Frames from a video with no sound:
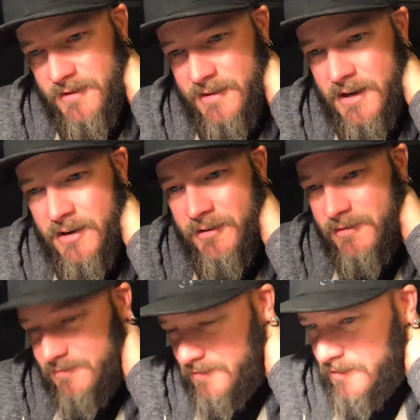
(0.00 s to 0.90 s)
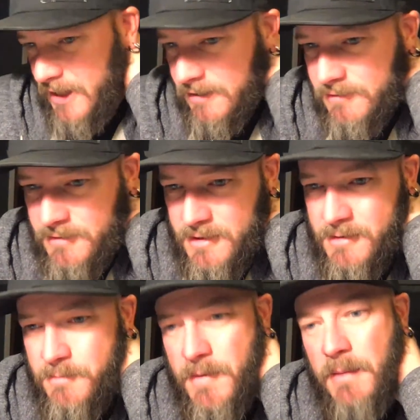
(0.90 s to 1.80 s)
there's a link
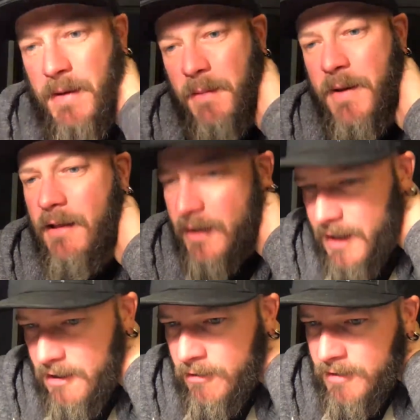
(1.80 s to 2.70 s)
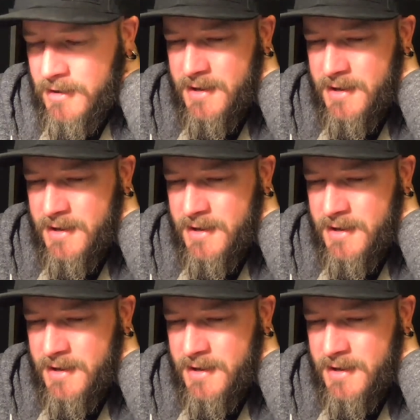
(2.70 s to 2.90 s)
to my PayPal account